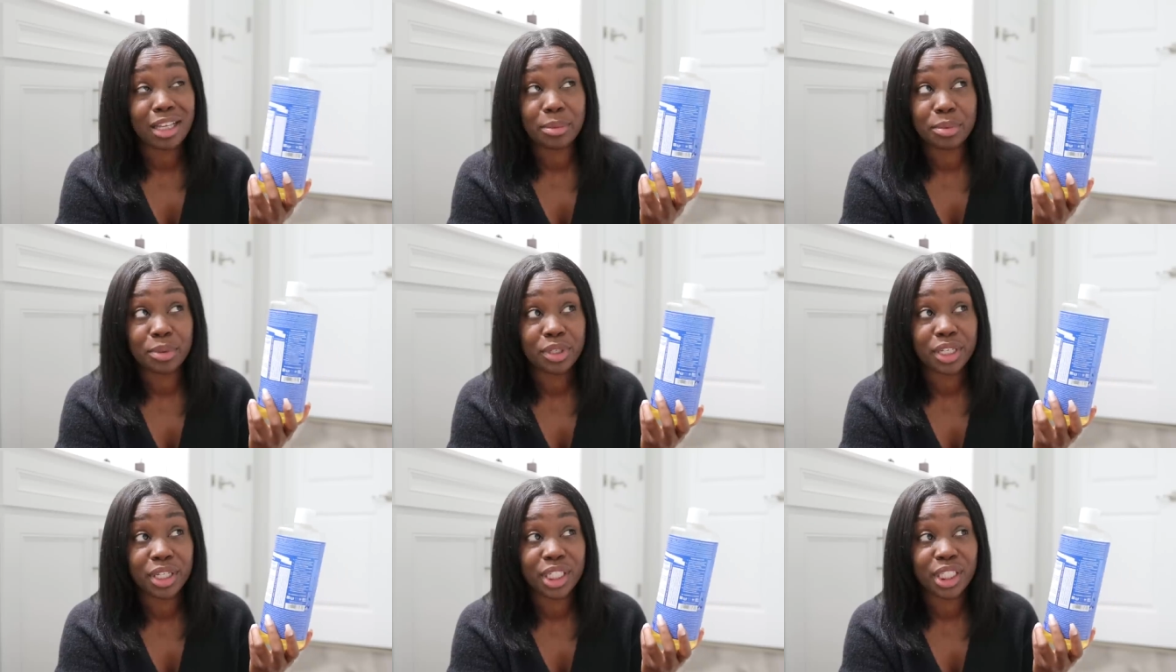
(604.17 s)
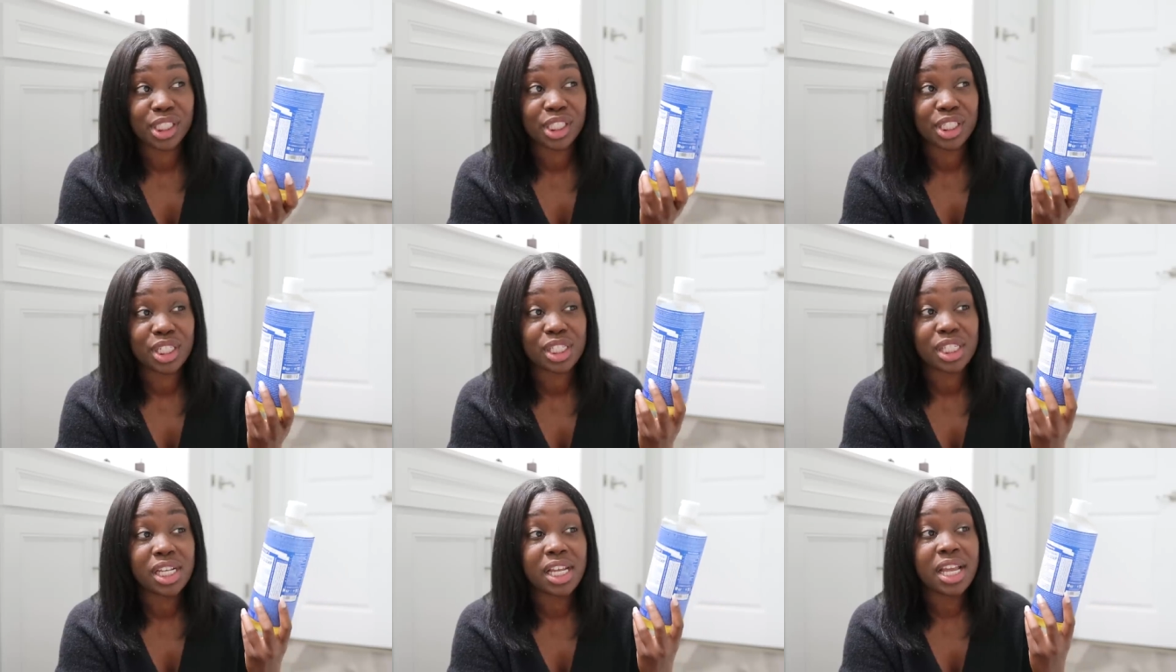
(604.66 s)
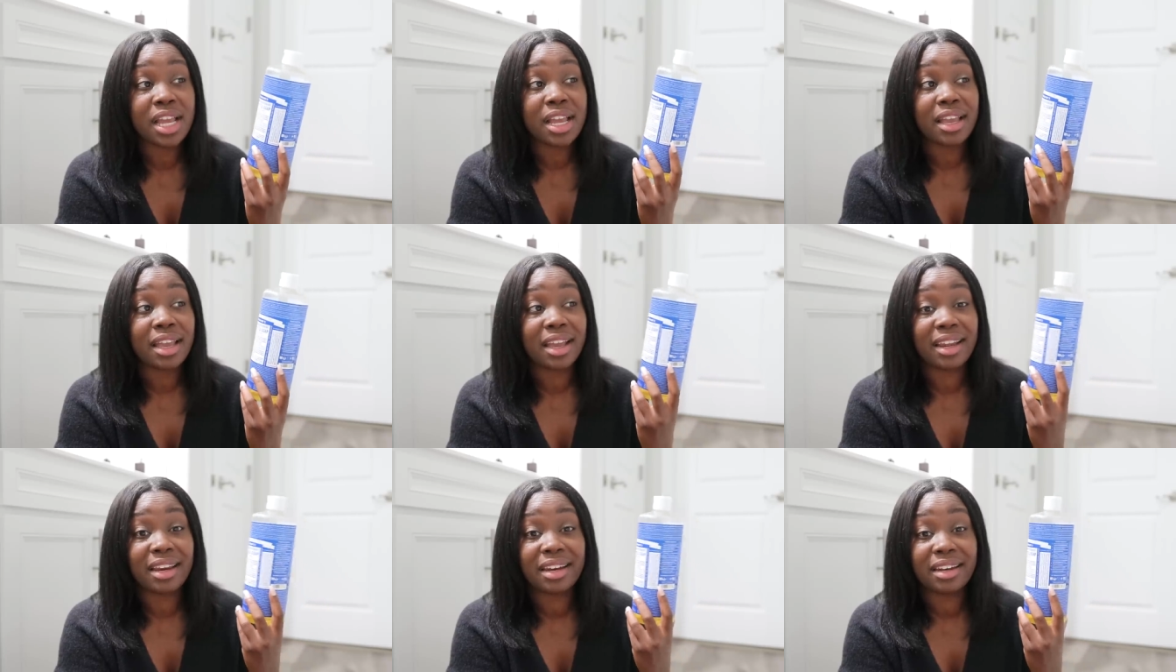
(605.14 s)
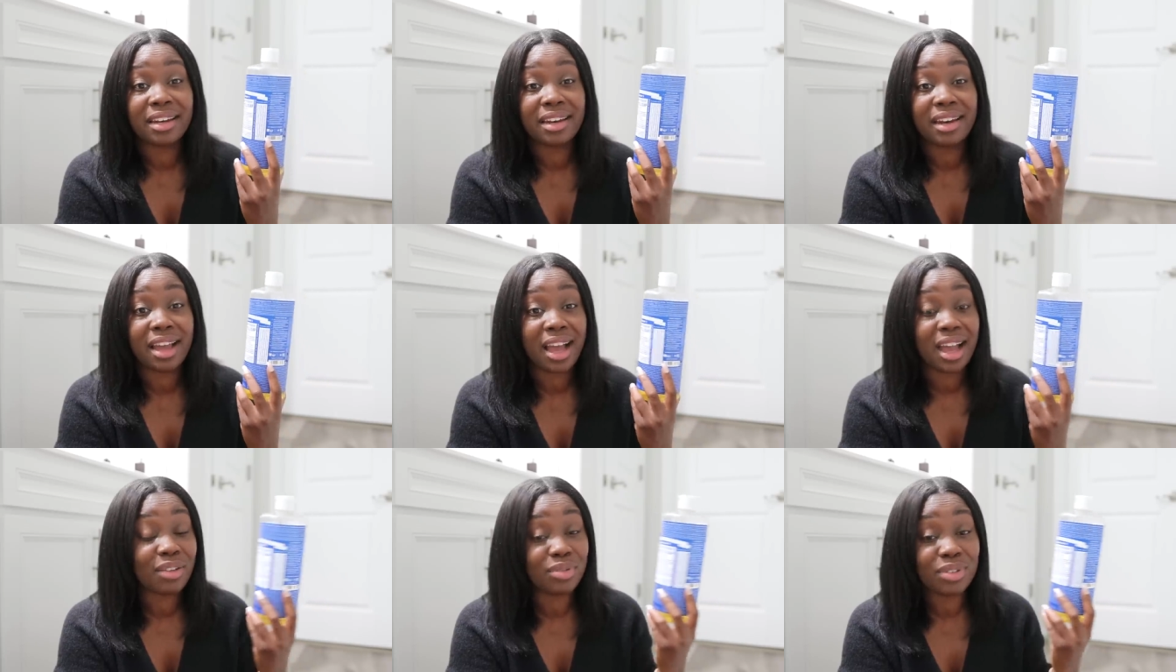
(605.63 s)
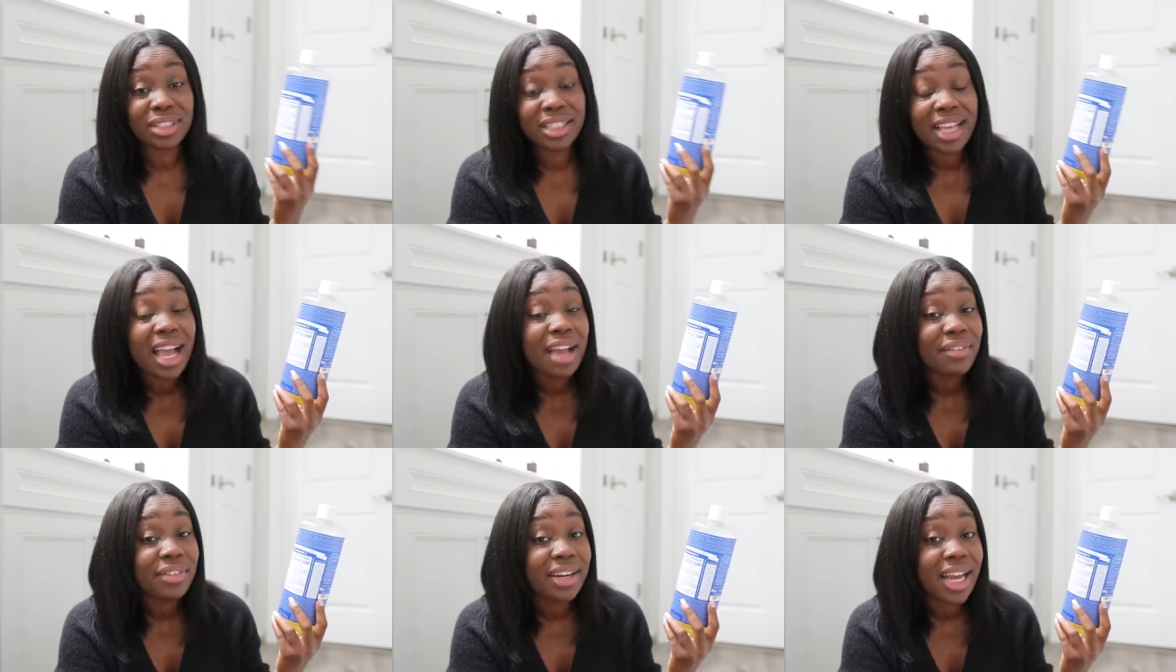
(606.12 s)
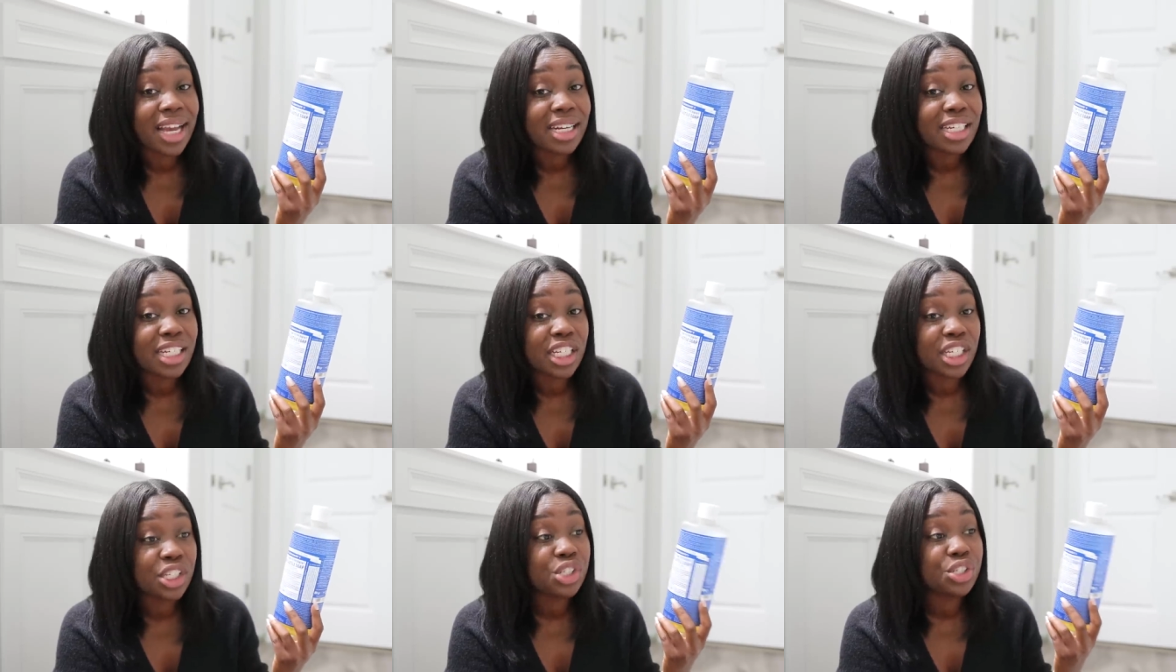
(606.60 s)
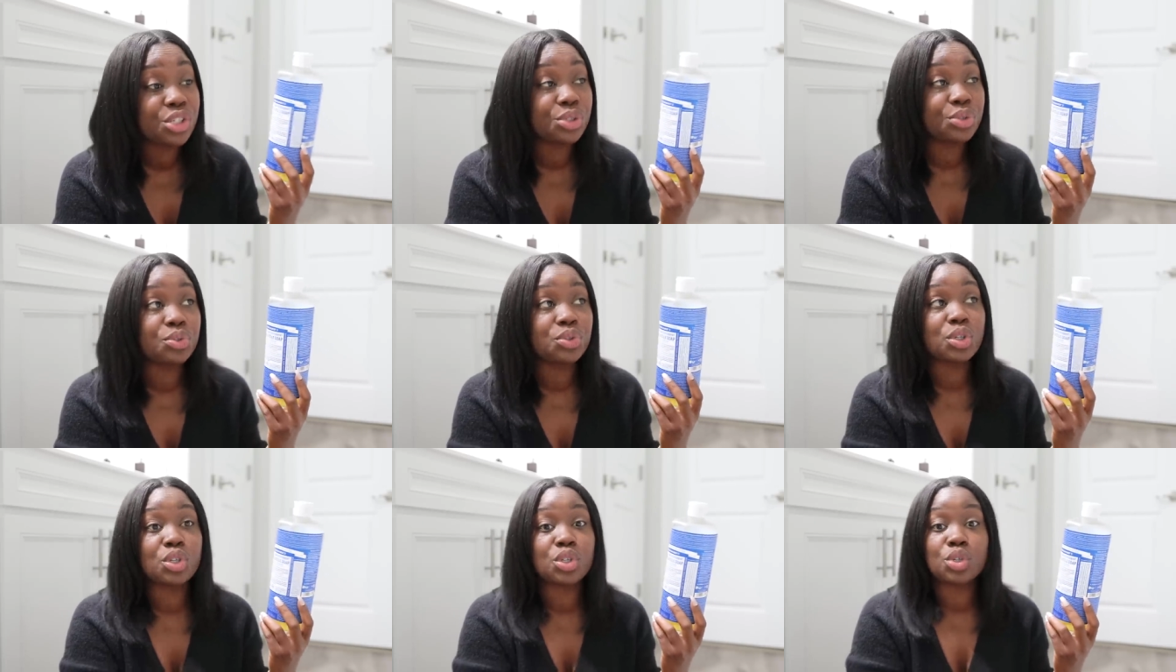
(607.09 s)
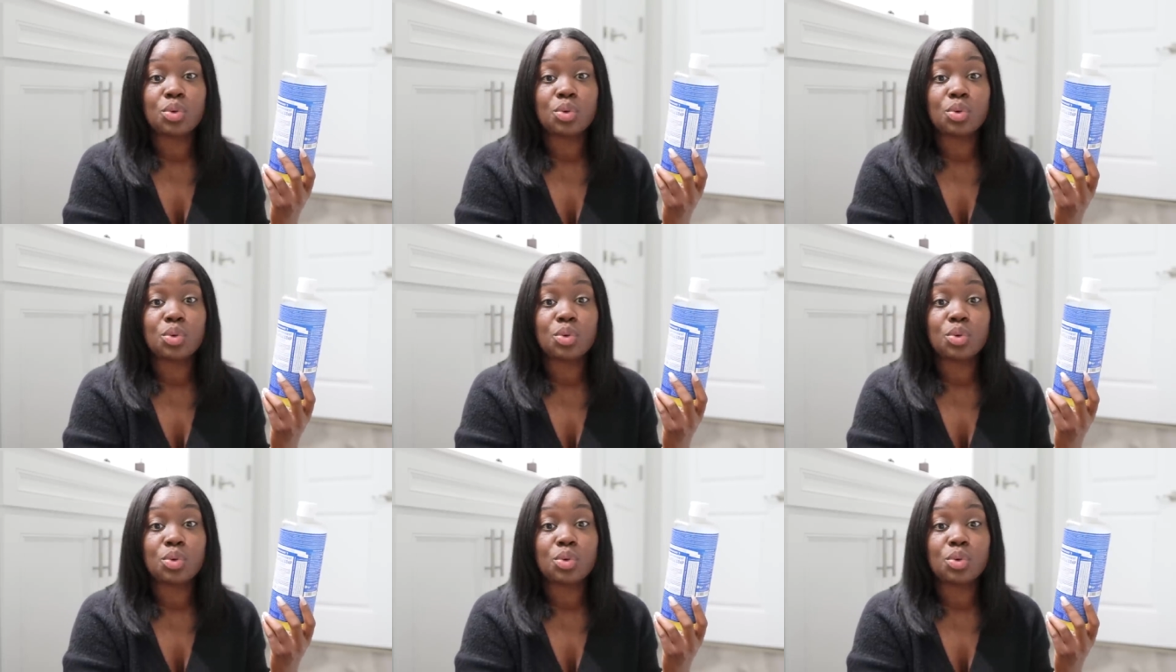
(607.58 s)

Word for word: couple years and I really haven't had any issues.